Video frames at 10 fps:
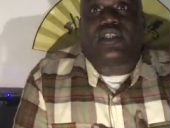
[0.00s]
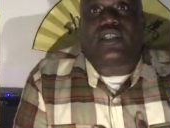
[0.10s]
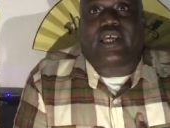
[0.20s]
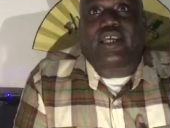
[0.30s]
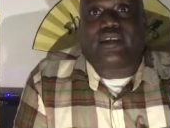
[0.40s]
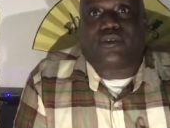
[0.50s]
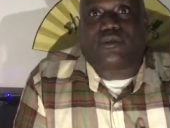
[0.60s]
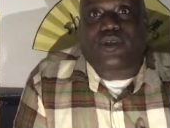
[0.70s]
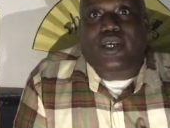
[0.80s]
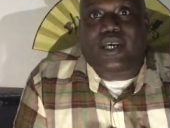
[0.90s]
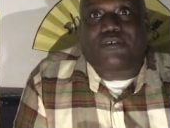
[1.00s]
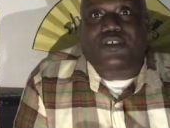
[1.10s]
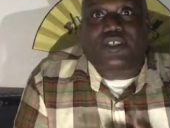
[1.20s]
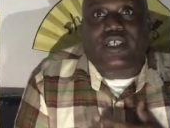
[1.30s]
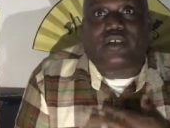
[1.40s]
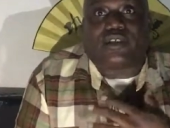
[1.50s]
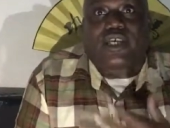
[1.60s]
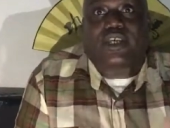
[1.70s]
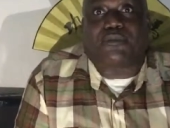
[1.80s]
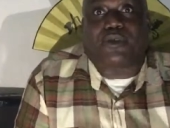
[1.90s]
like what I have to say or
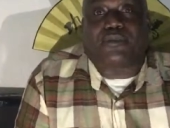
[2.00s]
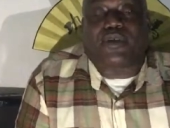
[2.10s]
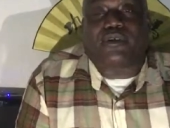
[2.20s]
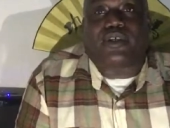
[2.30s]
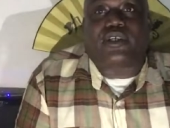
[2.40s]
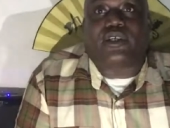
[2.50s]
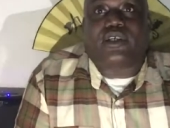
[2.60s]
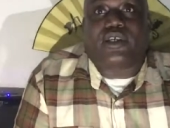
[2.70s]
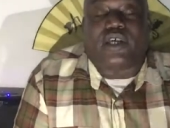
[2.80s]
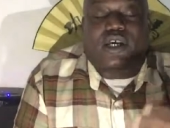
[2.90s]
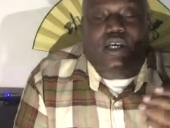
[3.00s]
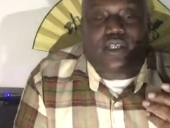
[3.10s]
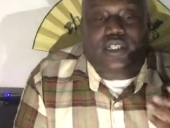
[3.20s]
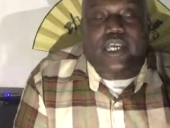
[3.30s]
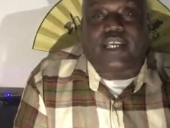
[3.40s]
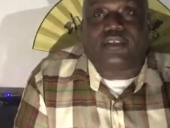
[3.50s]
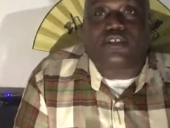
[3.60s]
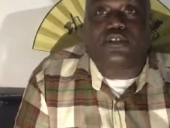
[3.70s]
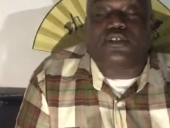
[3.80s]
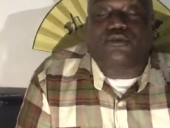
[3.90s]
like me, period, uh, like and
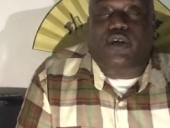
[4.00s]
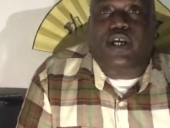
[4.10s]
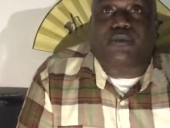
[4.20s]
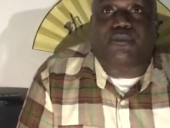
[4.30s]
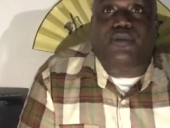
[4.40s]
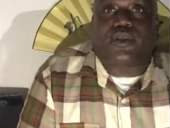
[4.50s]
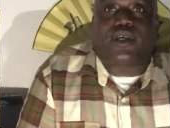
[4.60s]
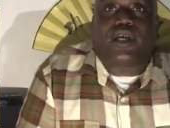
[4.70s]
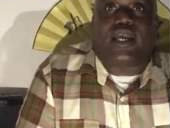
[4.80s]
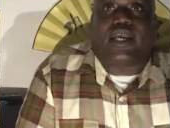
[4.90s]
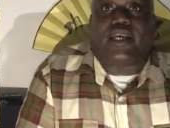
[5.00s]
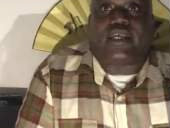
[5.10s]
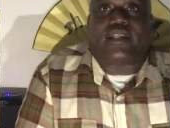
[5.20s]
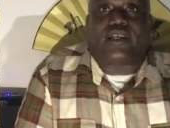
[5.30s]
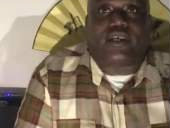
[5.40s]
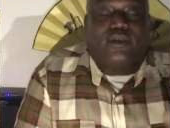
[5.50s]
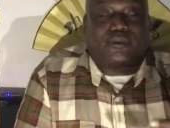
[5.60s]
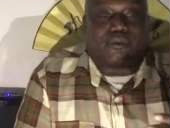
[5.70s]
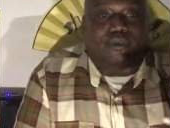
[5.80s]
subscribe, and uh,